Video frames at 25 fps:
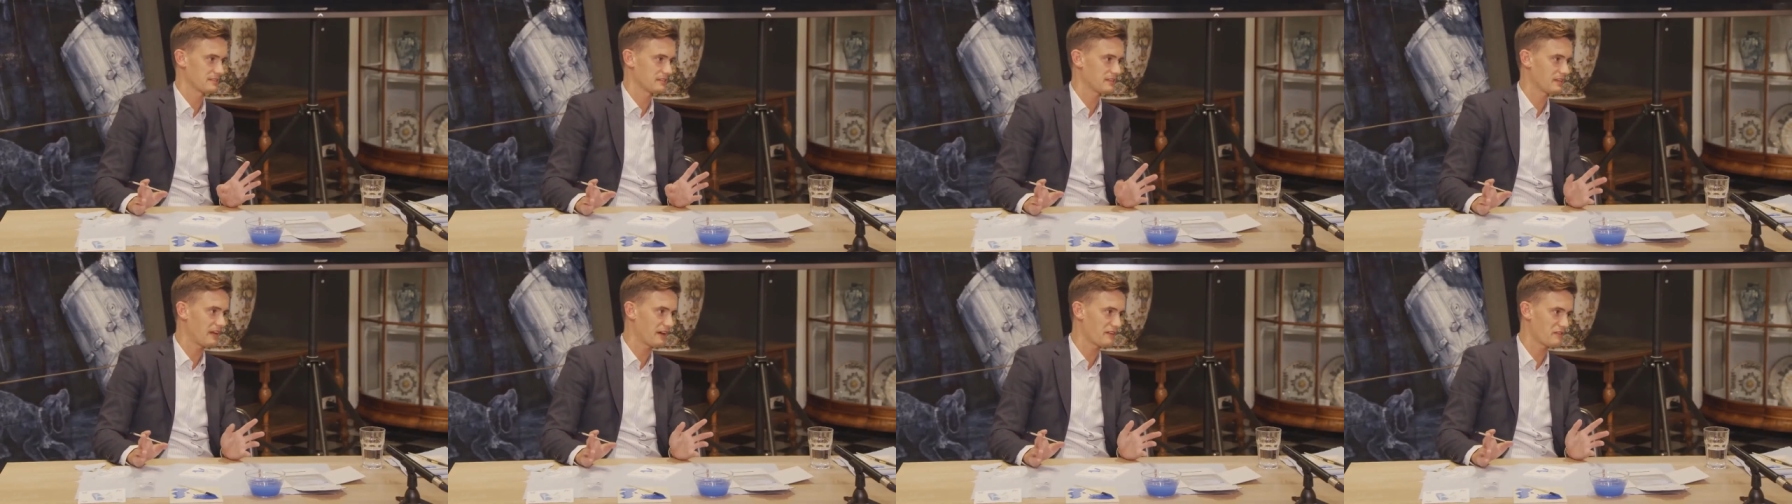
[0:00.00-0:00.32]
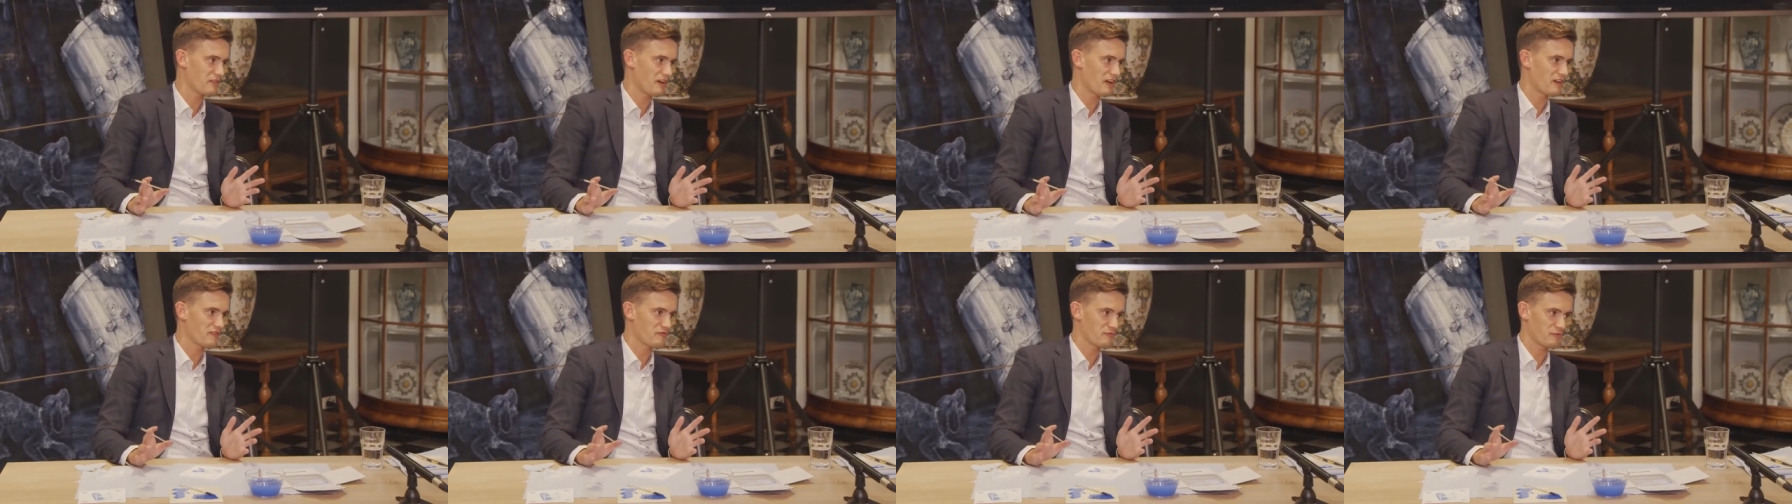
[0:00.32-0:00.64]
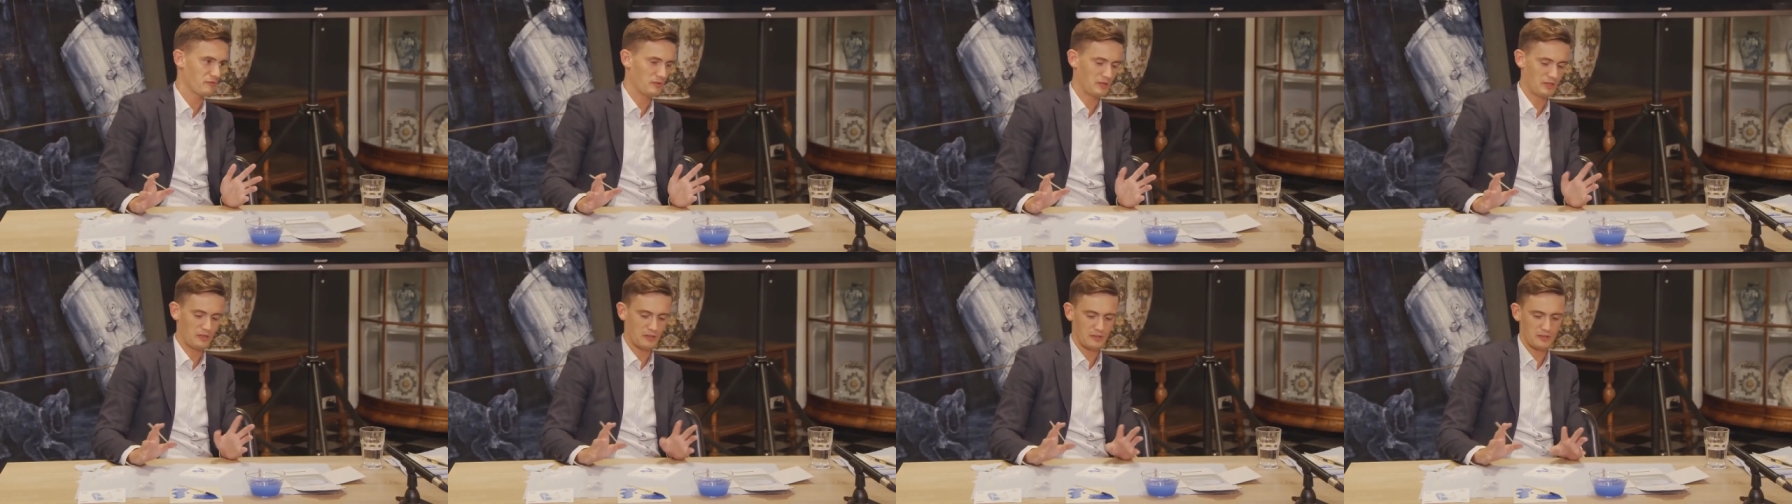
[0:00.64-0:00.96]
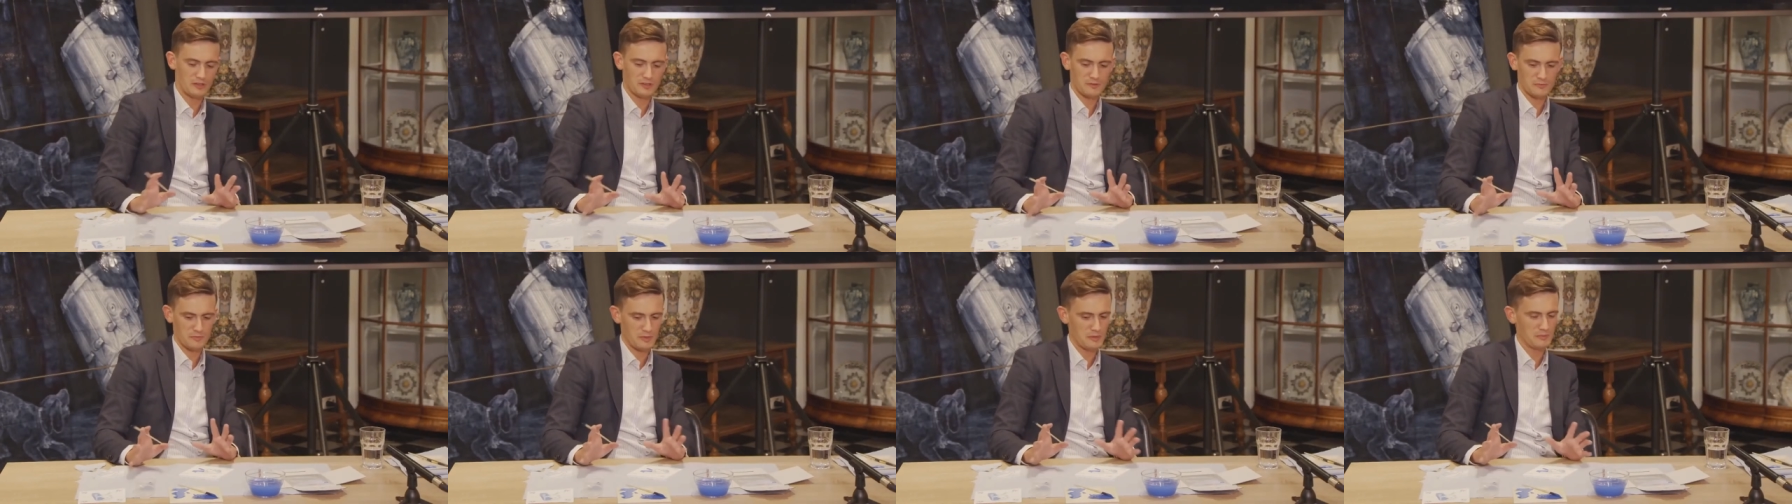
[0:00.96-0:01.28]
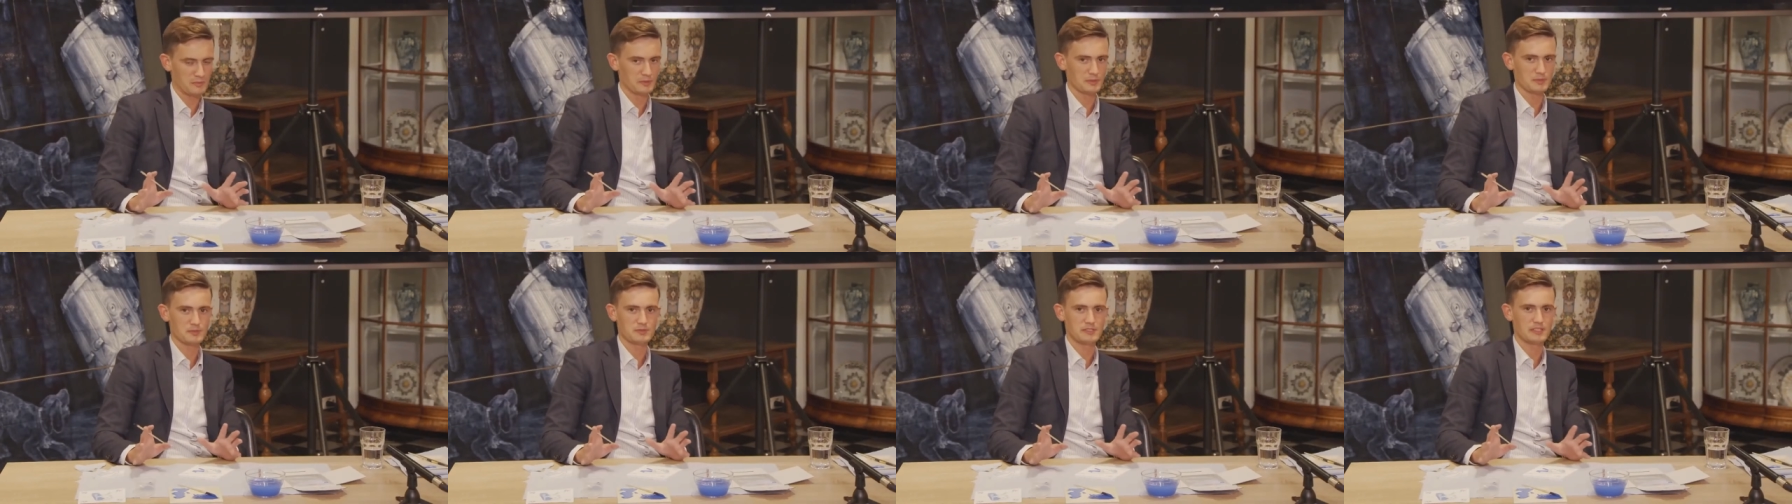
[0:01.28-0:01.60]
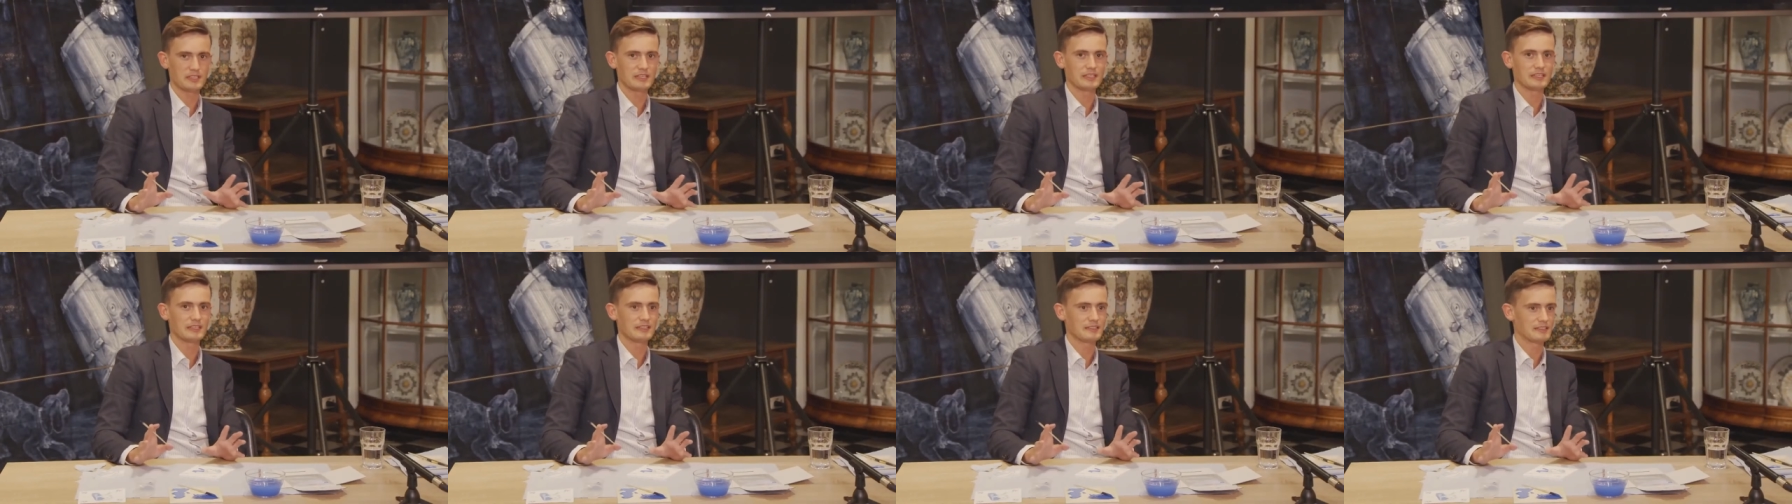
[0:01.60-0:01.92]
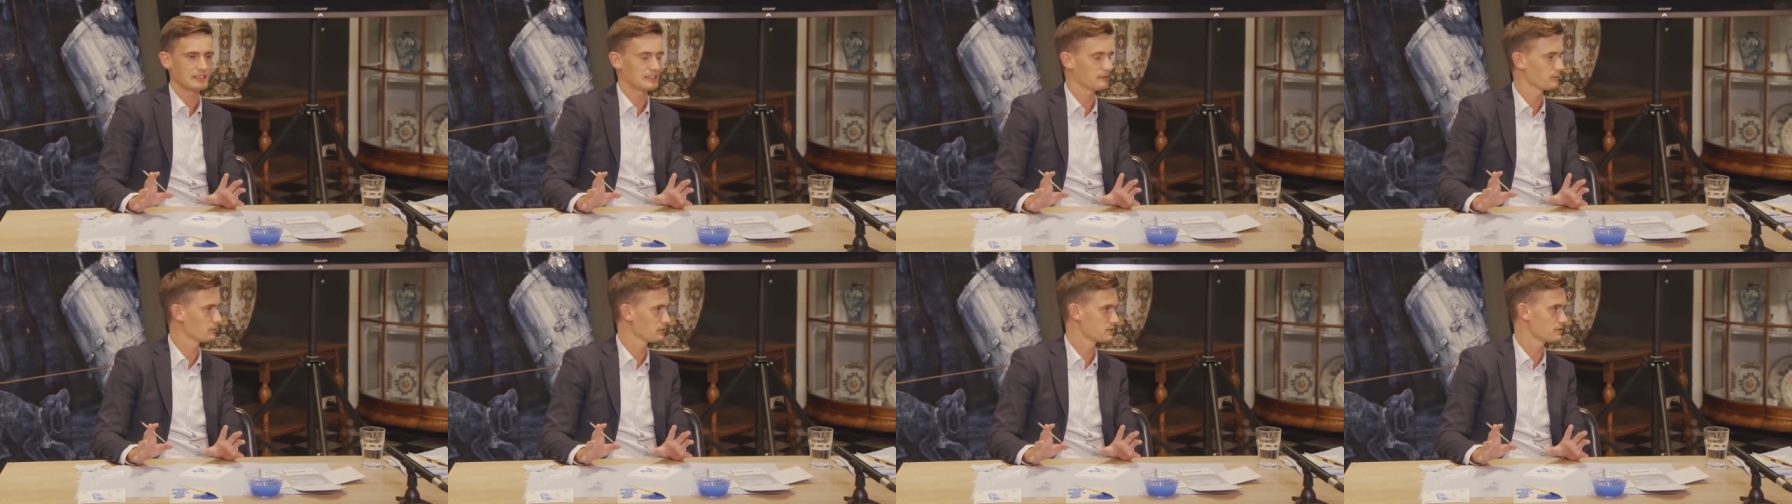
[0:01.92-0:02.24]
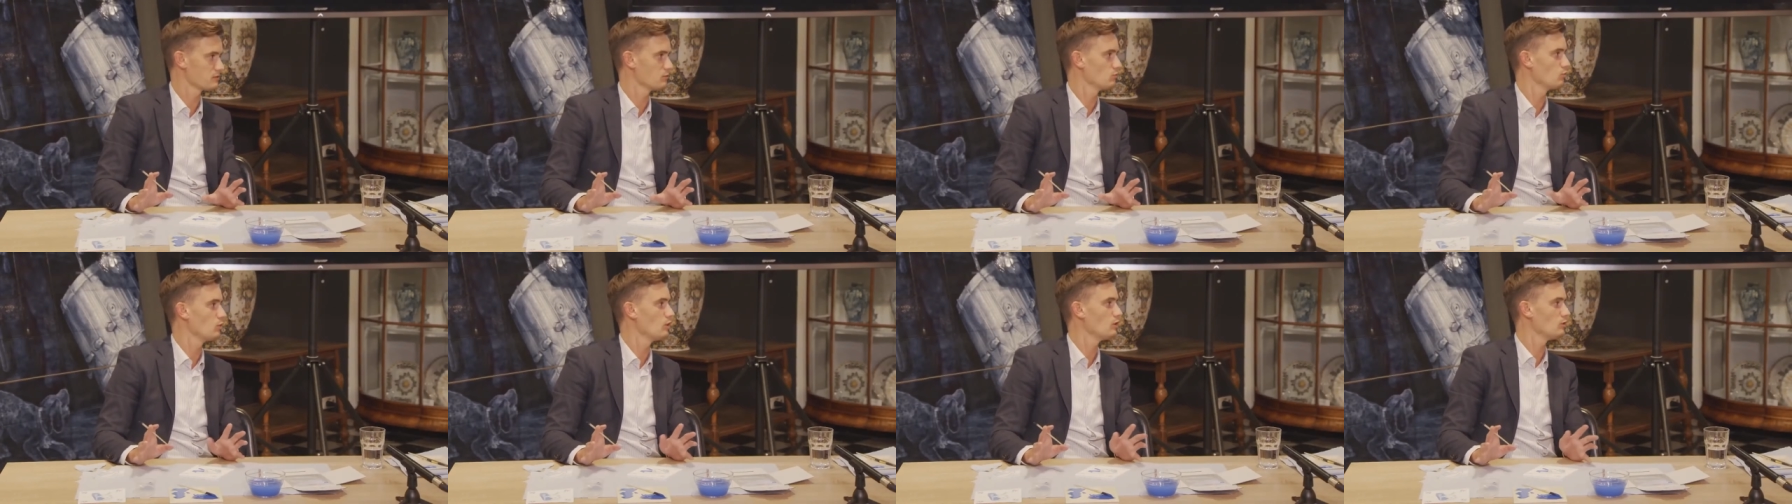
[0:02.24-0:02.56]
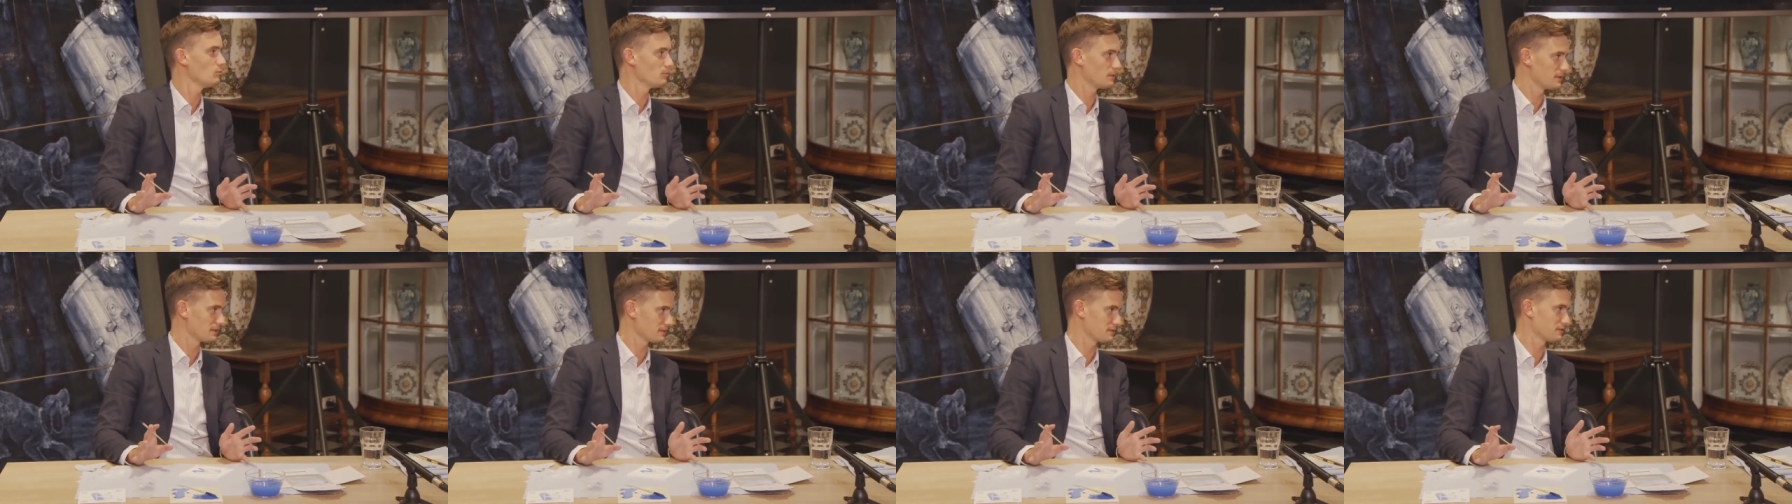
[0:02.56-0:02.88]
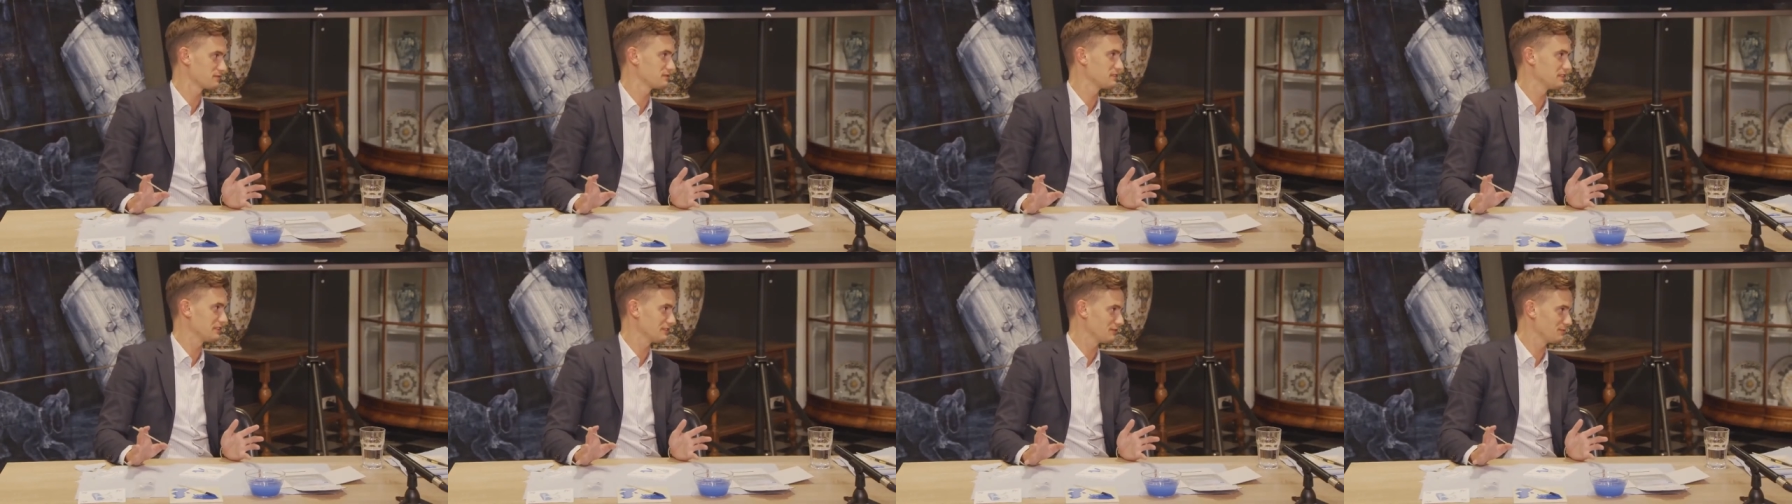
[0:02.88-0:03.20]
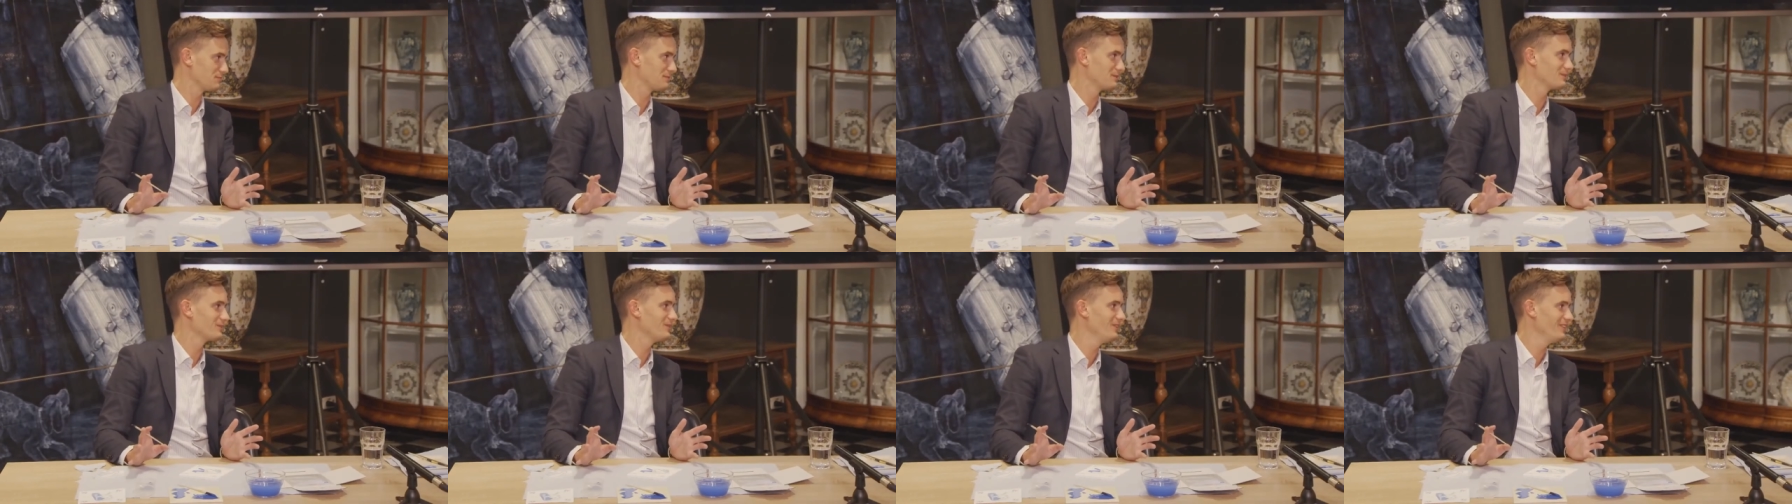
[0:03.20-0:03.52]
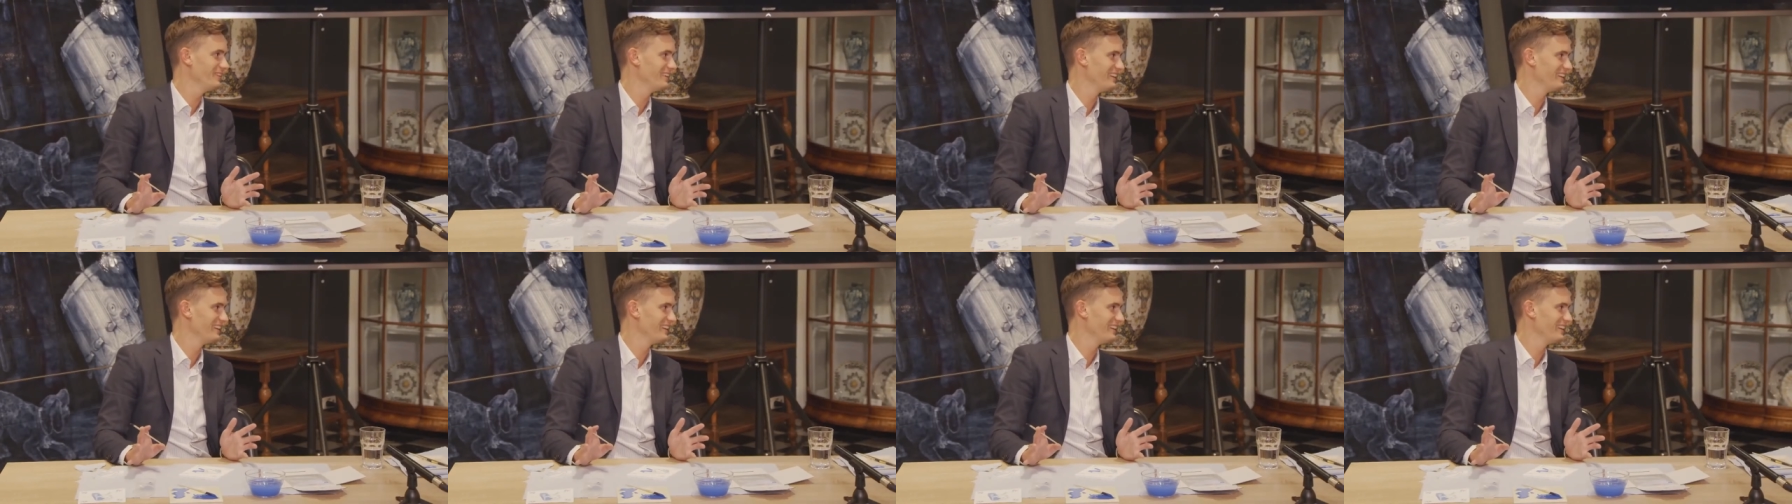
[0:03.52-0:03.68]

I, I heard people saying it was a Walmart of Delft Blue,